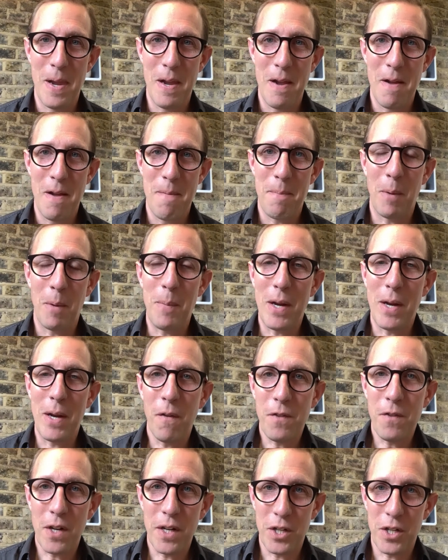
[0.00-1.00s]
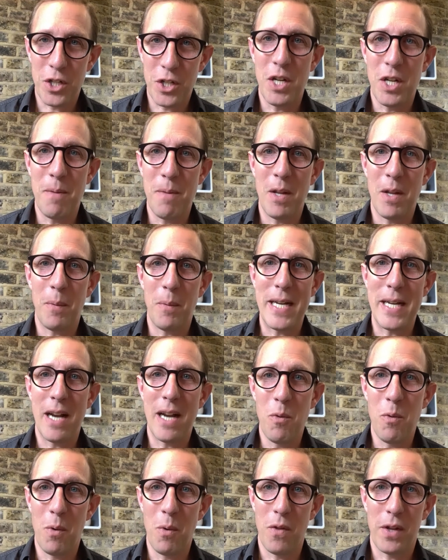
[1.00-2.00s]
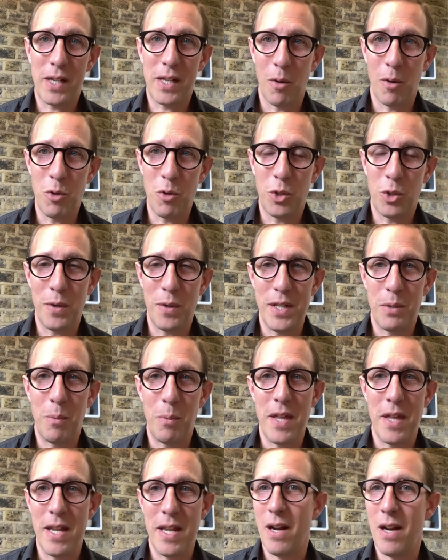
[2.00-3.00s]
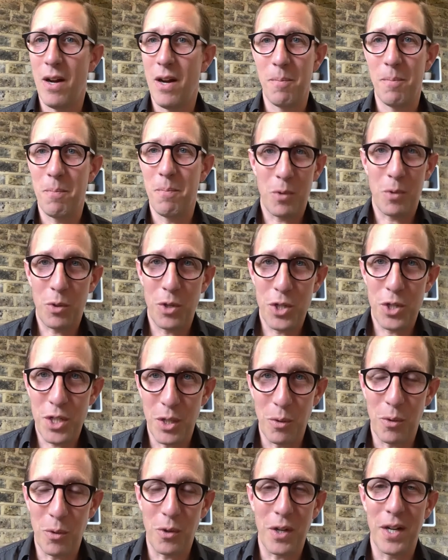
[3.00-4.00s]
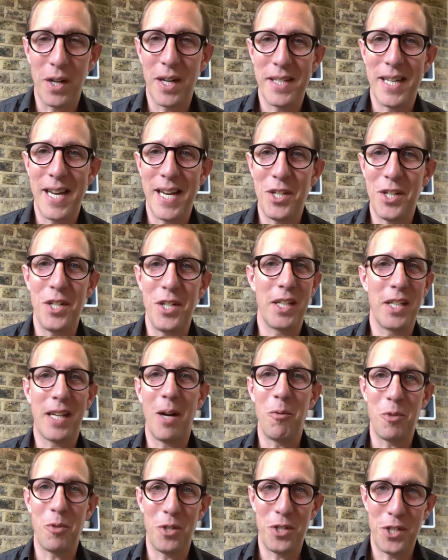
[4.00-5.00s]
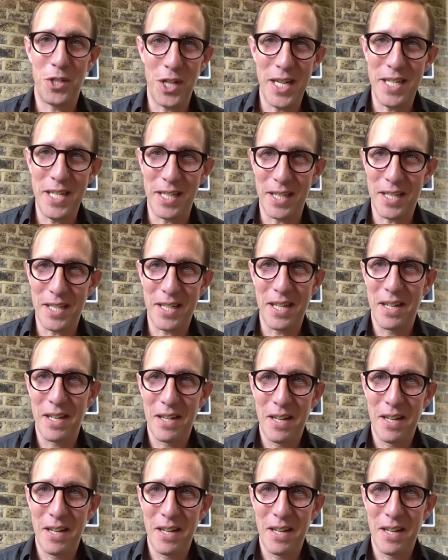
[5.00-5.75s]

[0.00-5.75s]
But we often assume that we know what the culture is within our Christian organizations. The culture is Jesus.